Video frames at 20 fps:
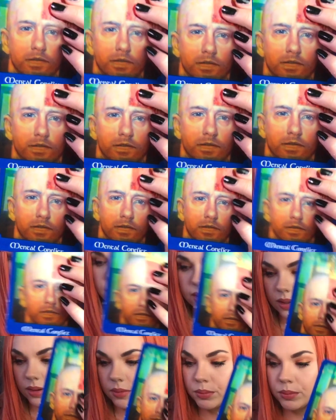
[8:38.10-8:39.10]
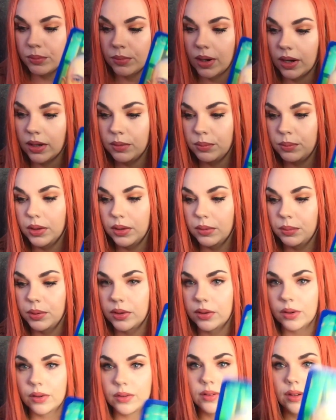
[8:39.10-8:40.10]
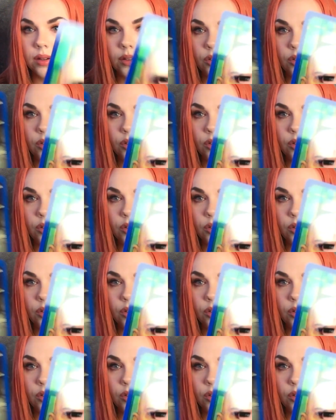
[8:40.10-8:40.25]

conflict that might be because the